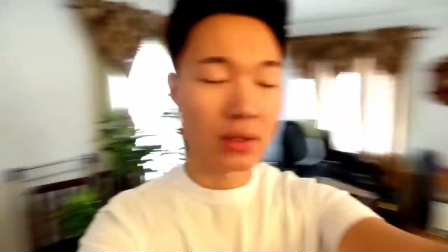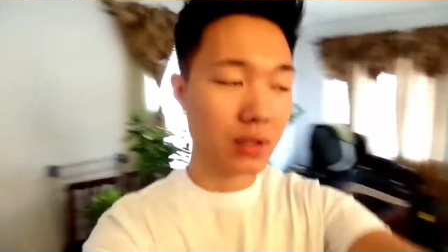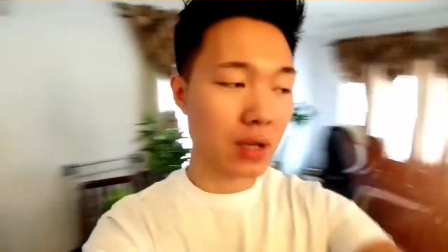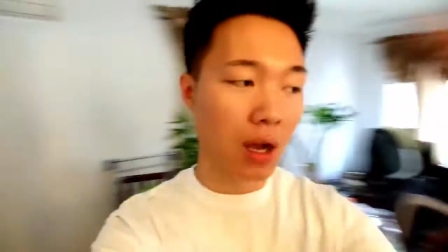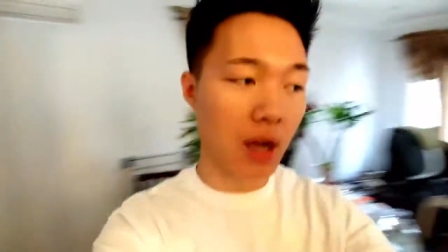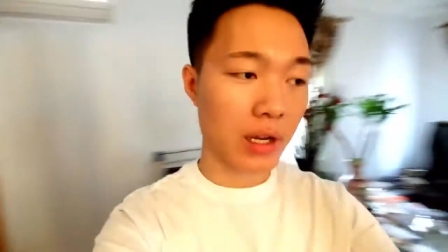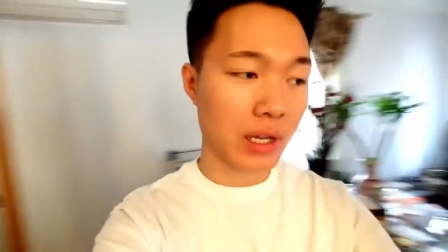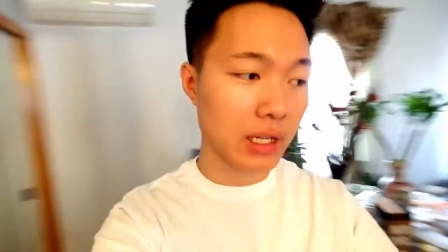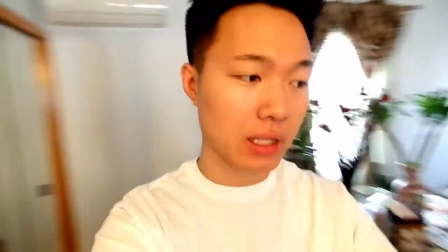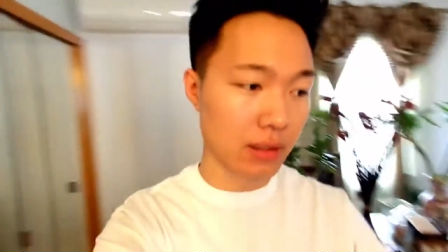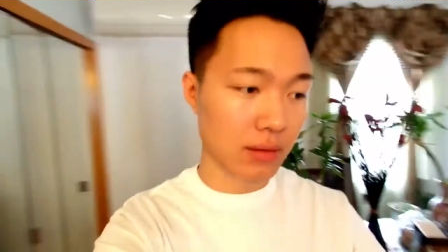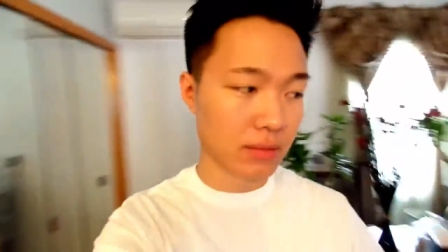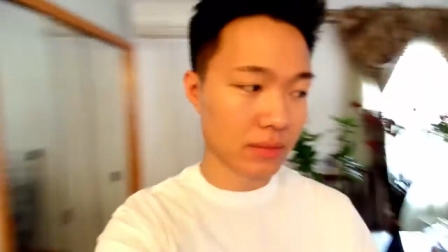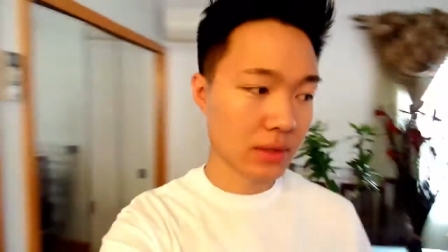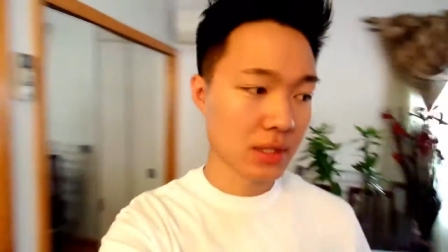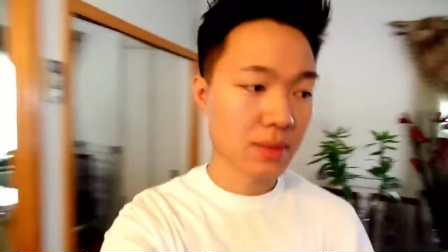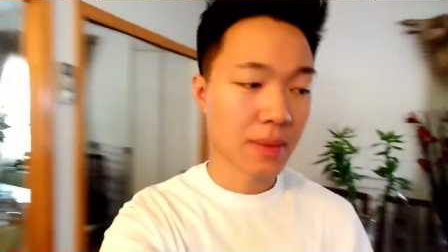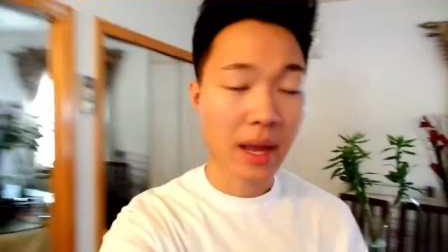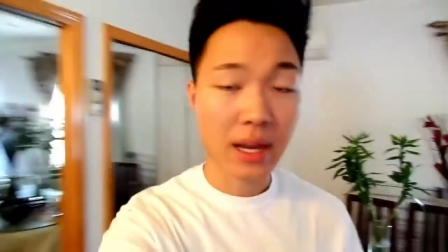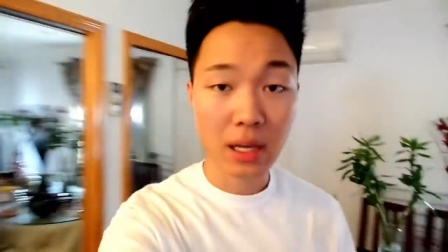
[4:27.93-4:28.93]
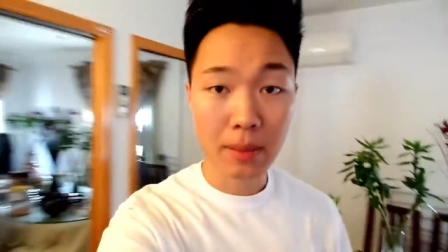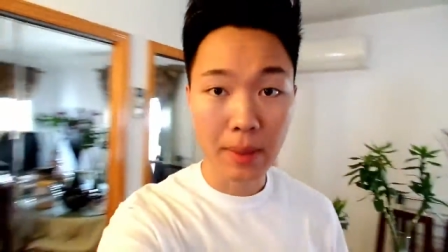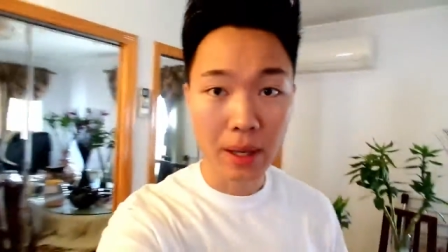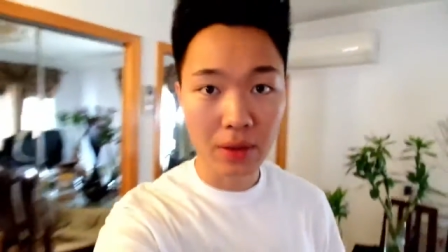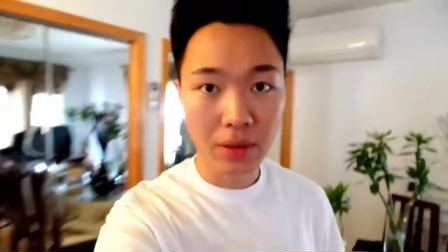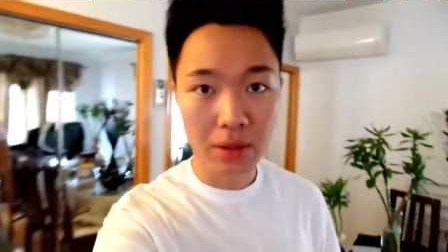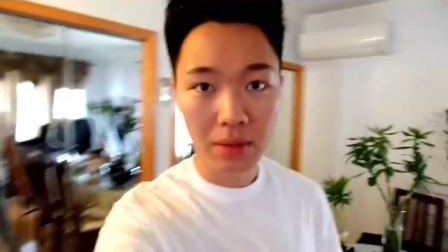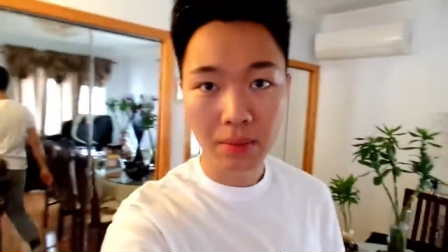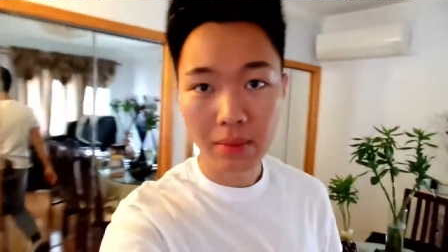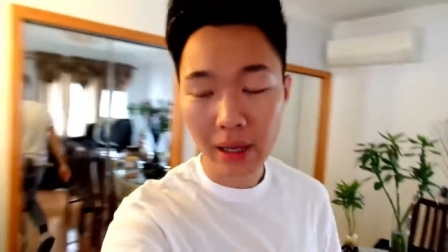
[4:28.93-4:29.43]
talking smack
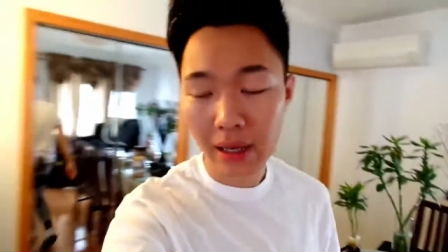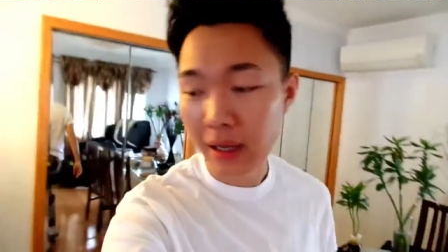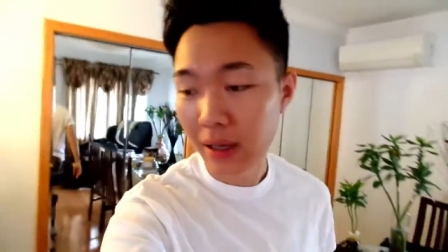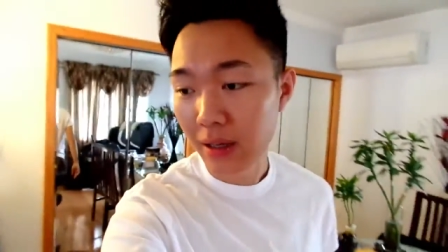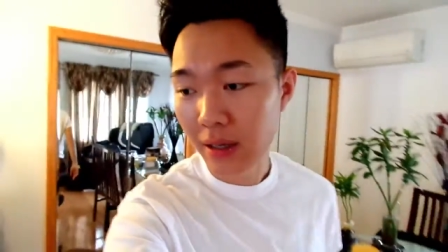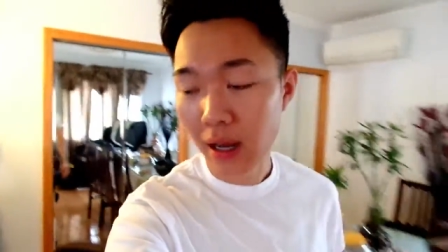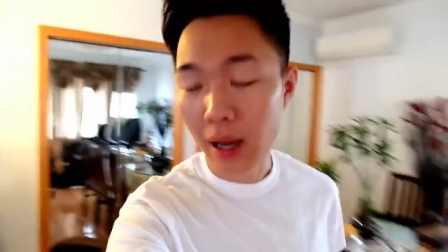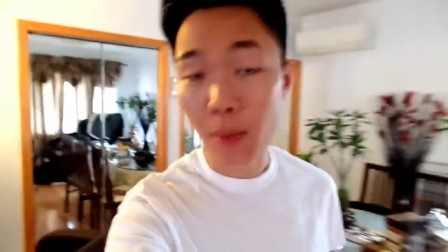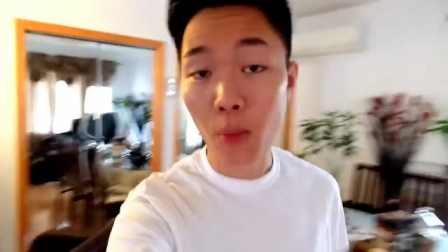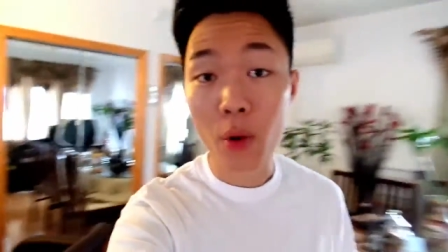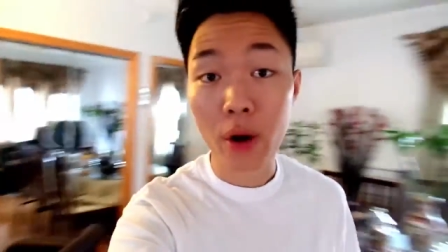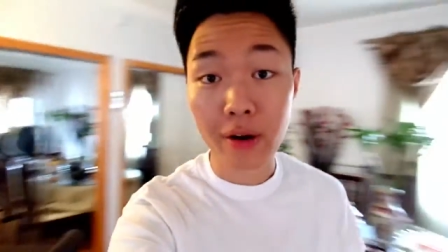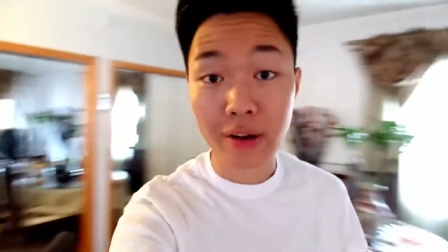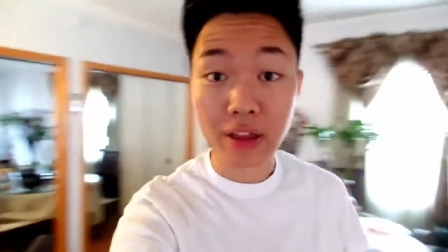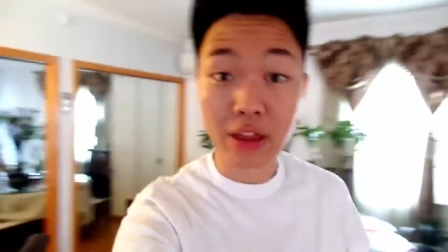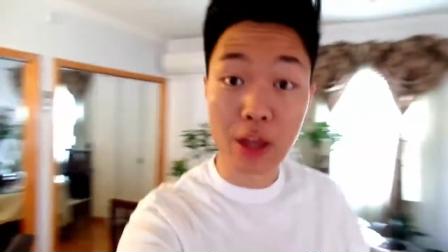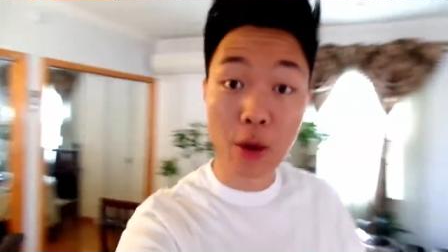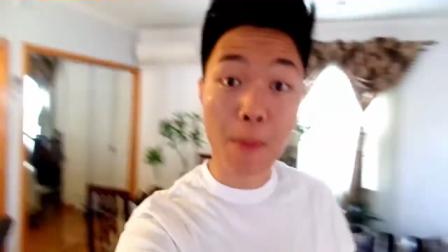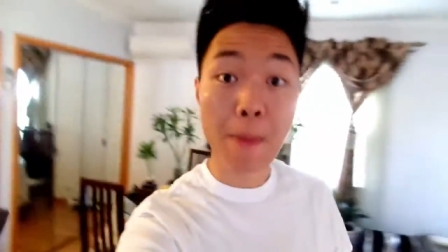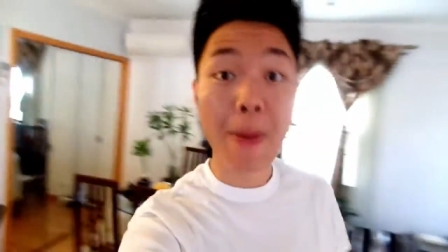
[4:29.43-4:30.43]
about them, and I'm wearing their